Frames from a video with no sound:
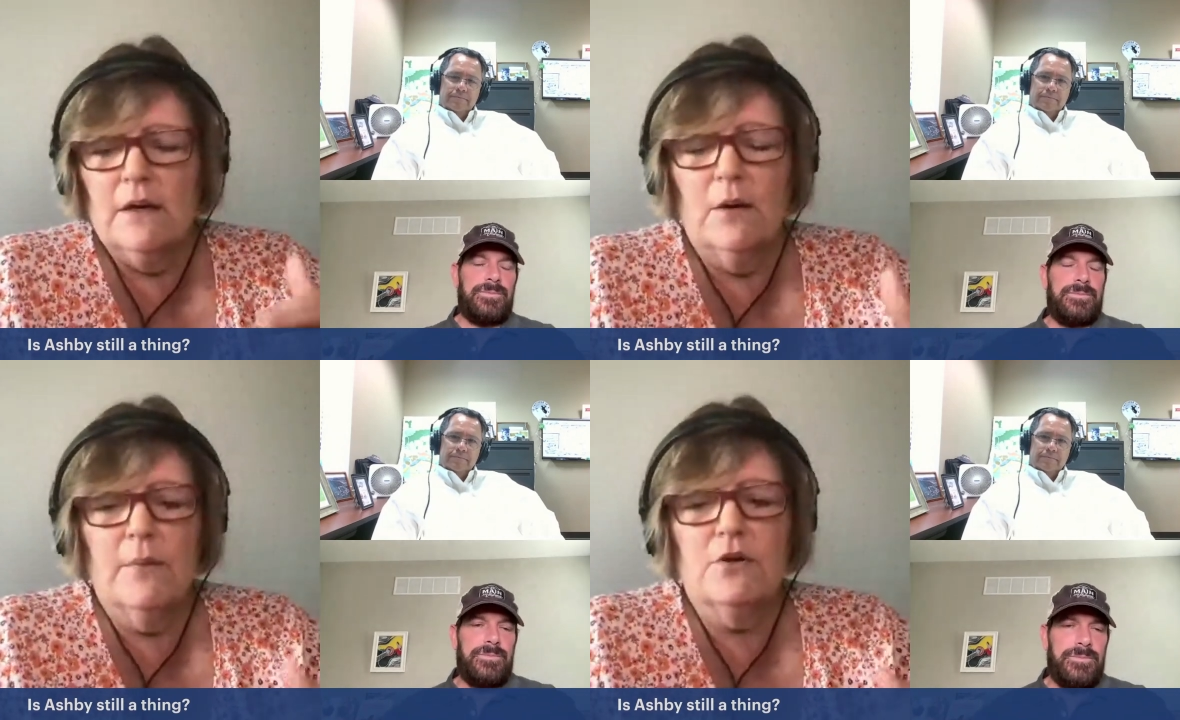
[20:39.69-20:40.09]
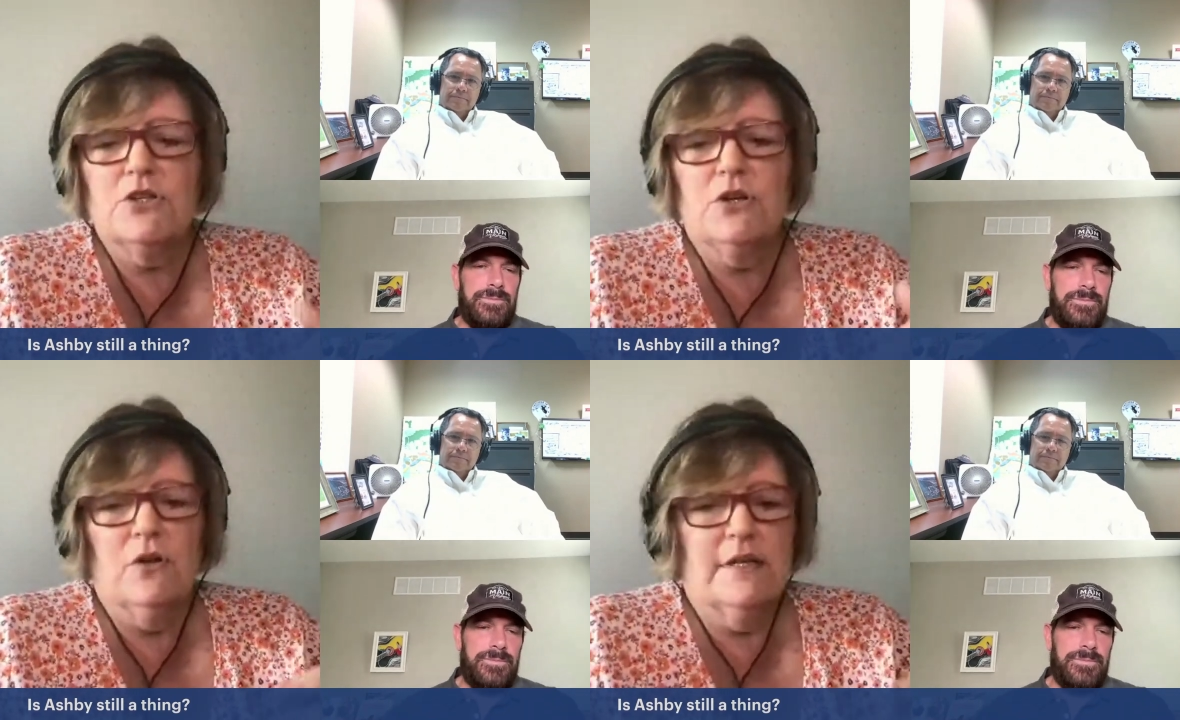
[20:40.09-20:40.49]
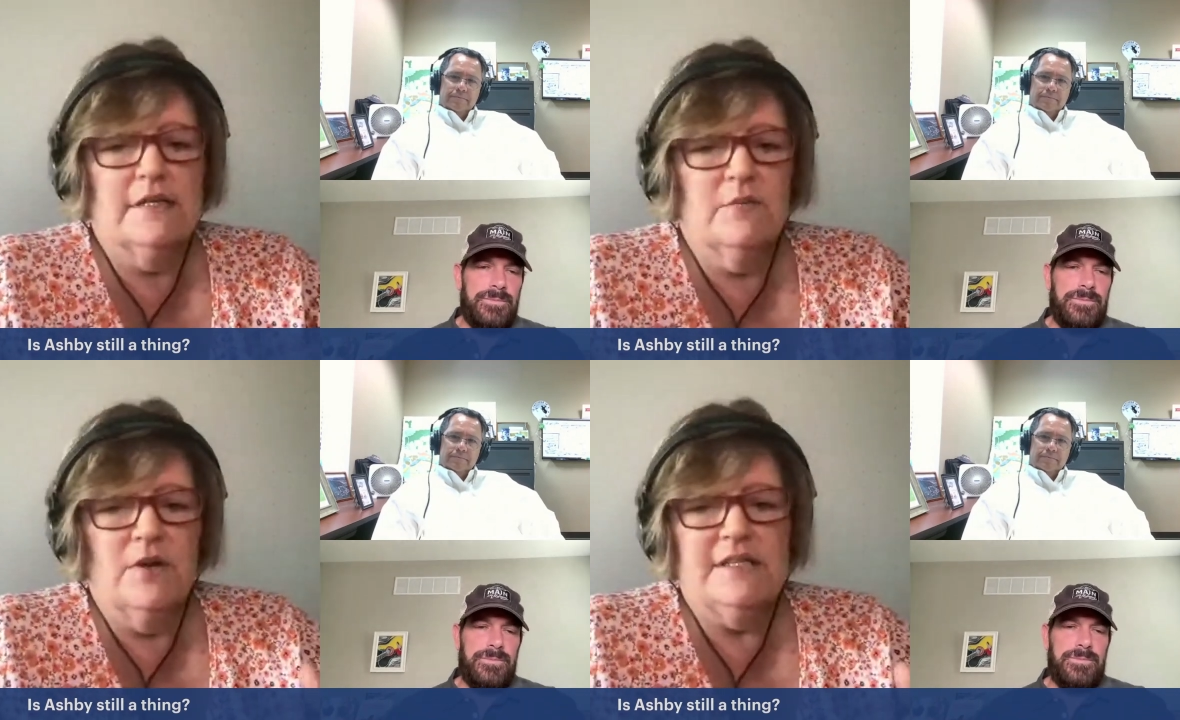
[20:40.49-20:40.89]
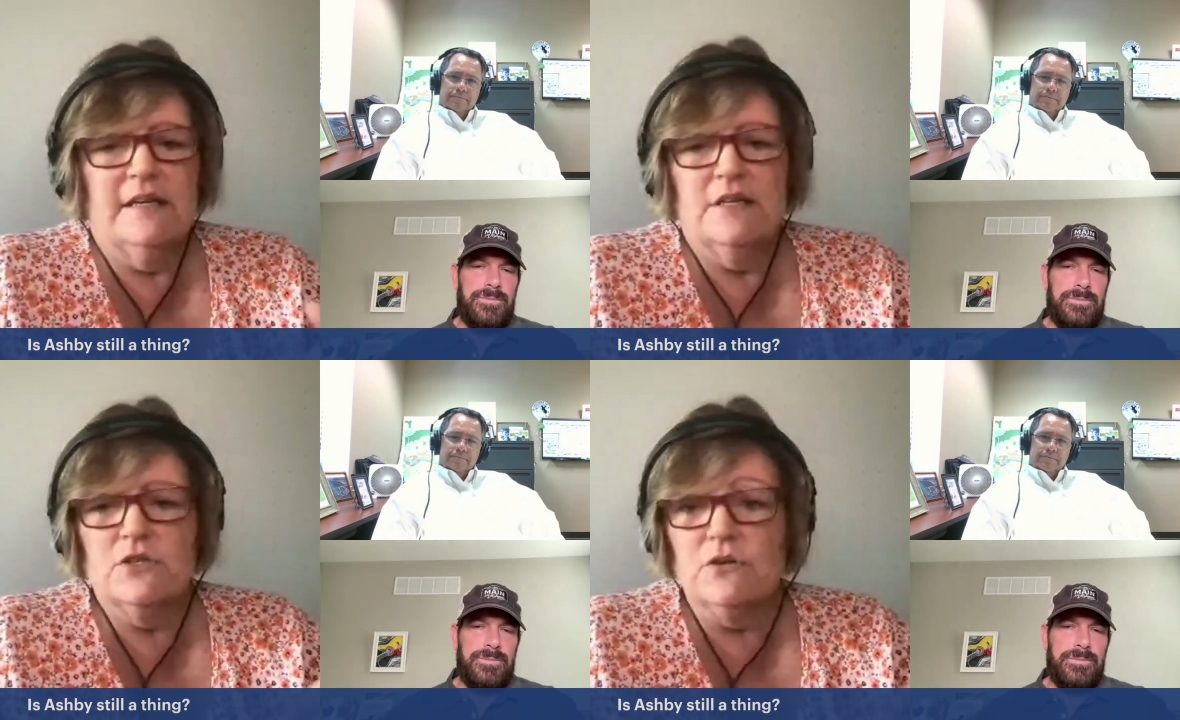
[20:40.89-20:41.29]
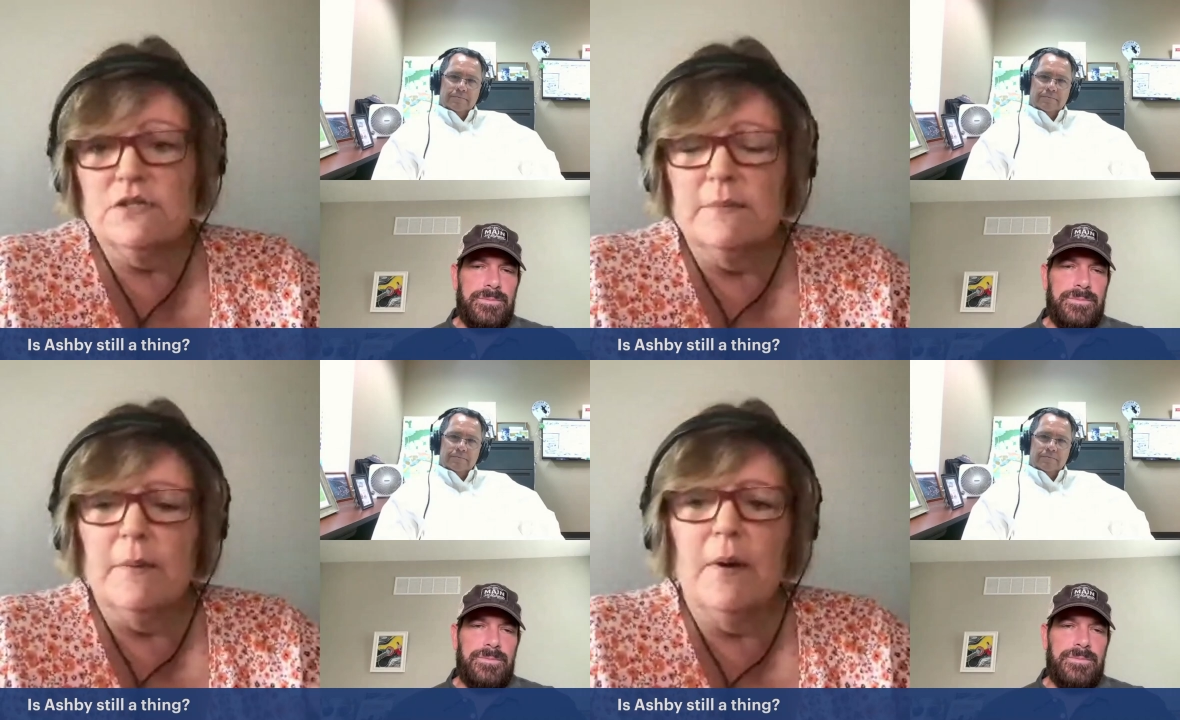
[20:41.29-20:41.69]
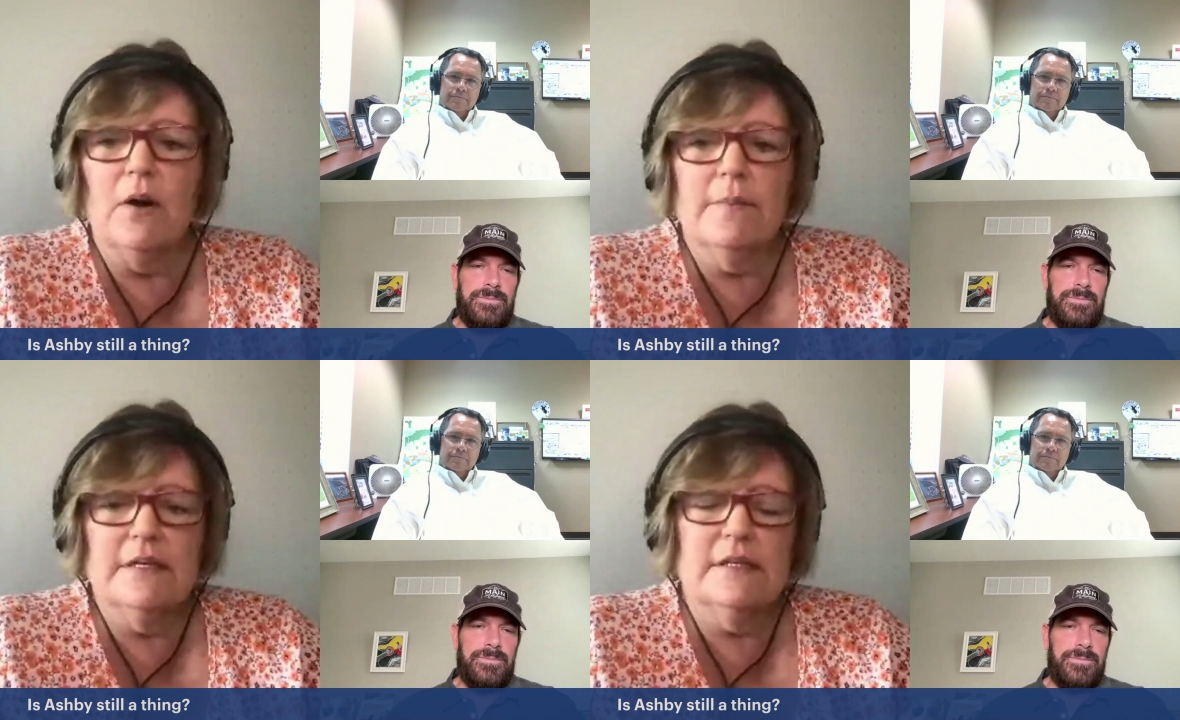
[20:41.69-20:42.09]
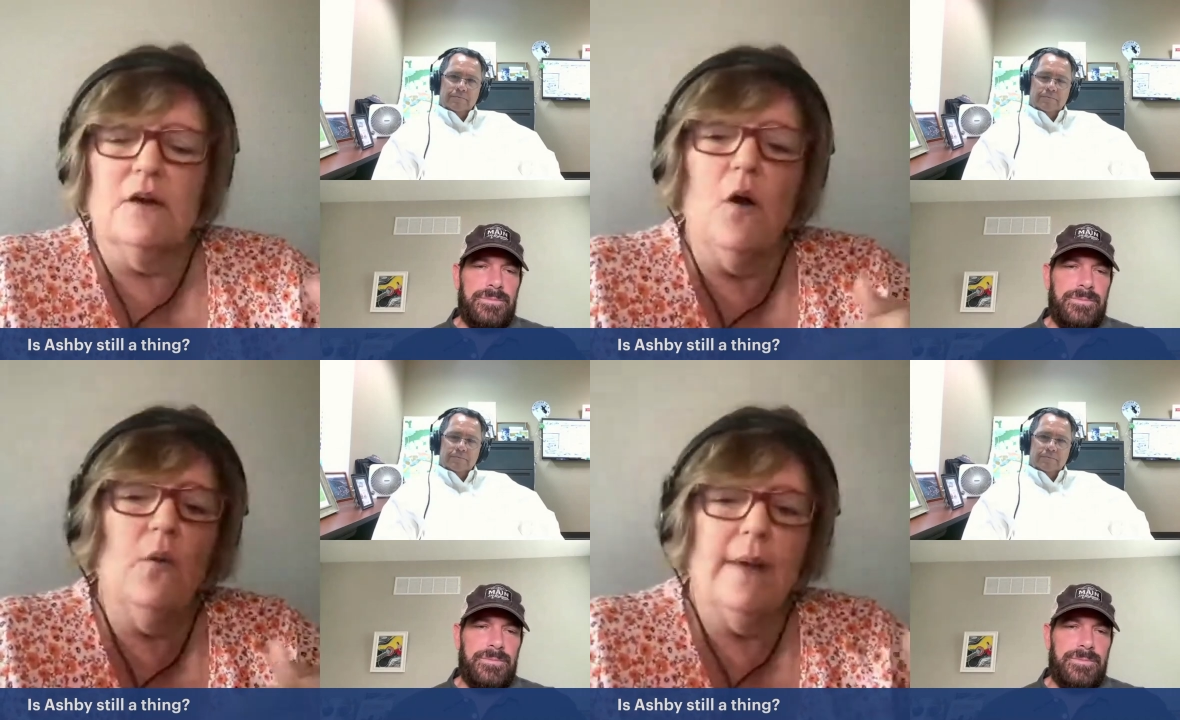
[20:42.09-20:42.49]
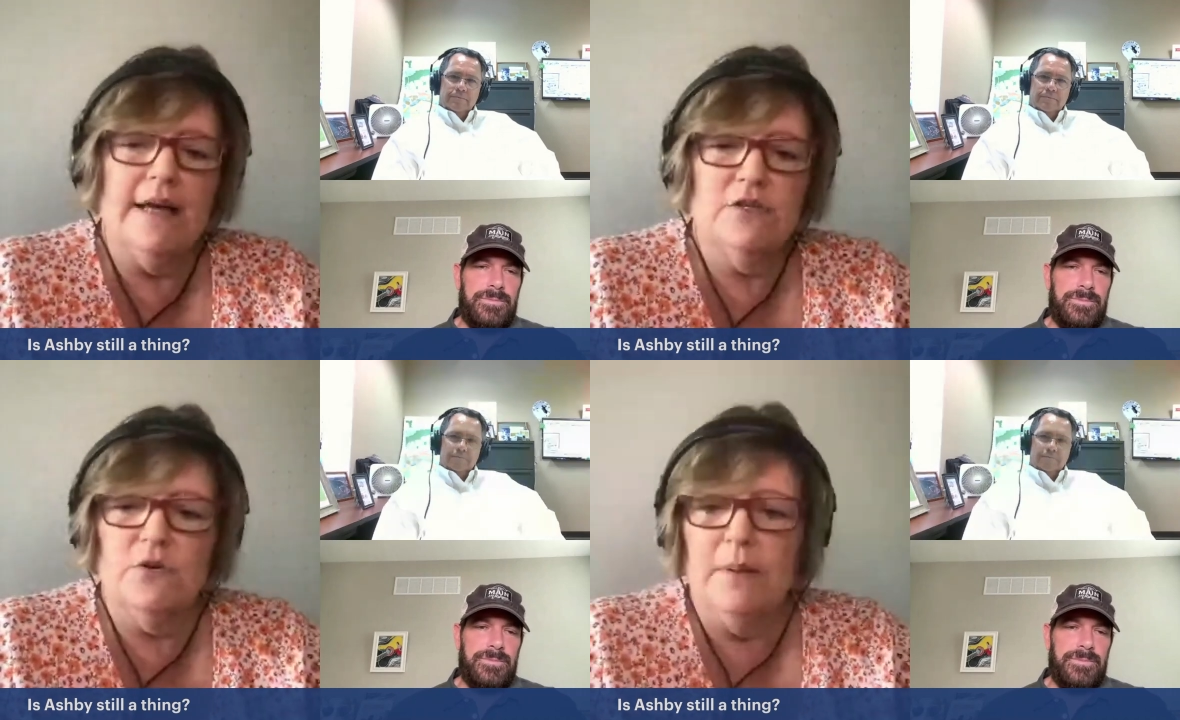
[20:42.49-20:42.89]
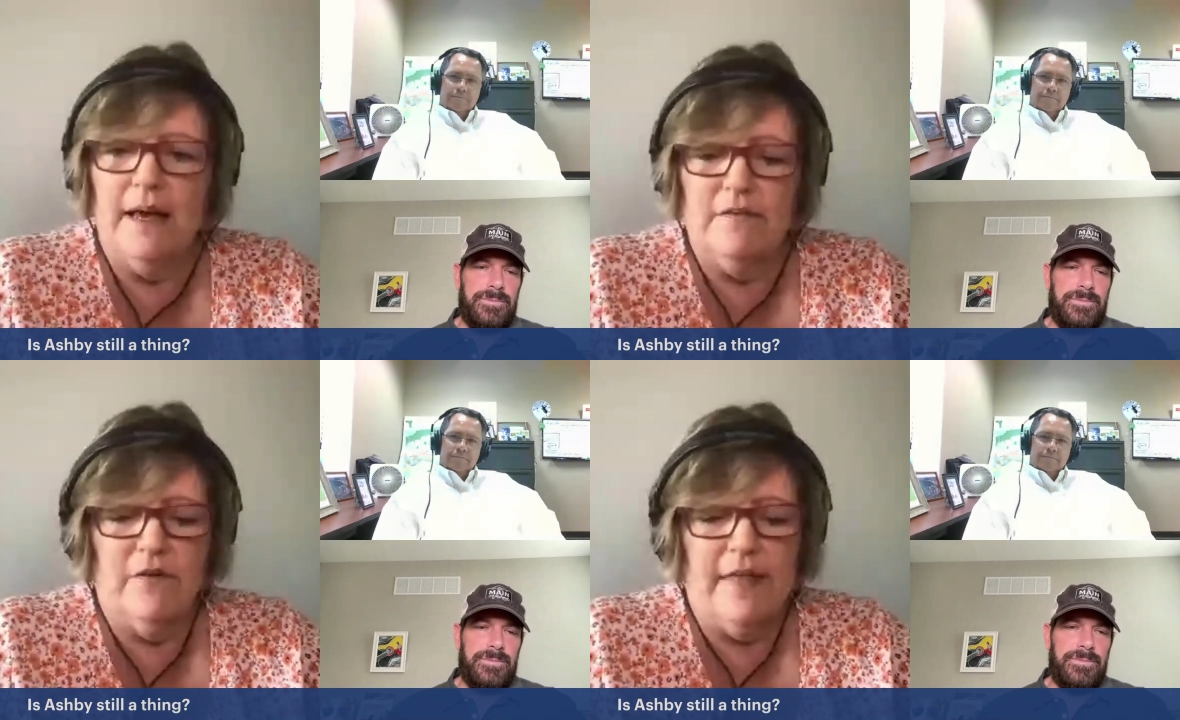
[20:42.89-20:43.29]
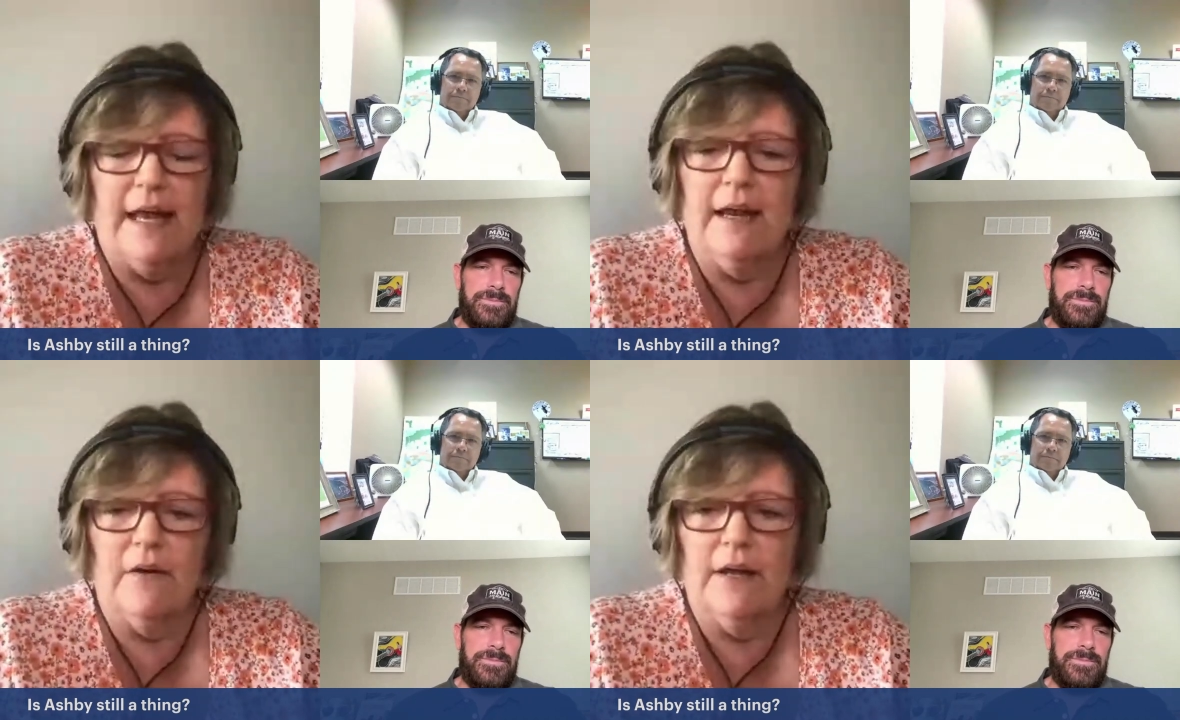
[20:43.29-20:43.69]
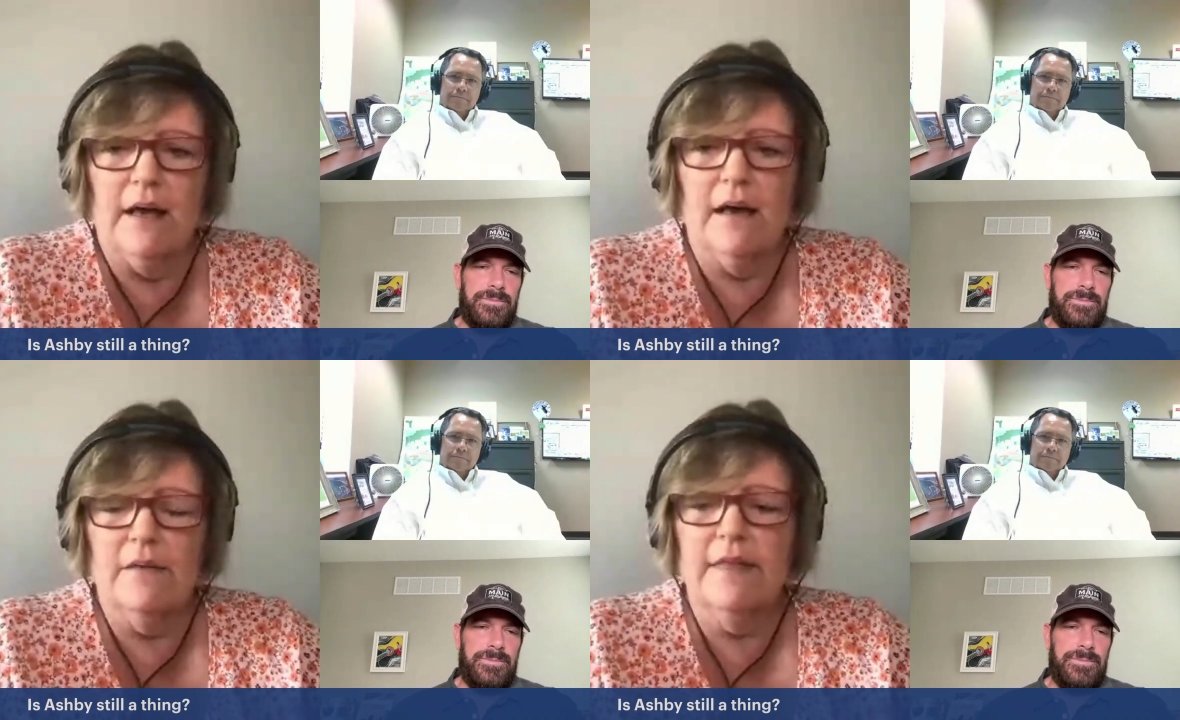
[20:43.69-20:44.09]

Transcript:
Speaker 1: commercial and some residential, some apartments, and a whole master plan for that area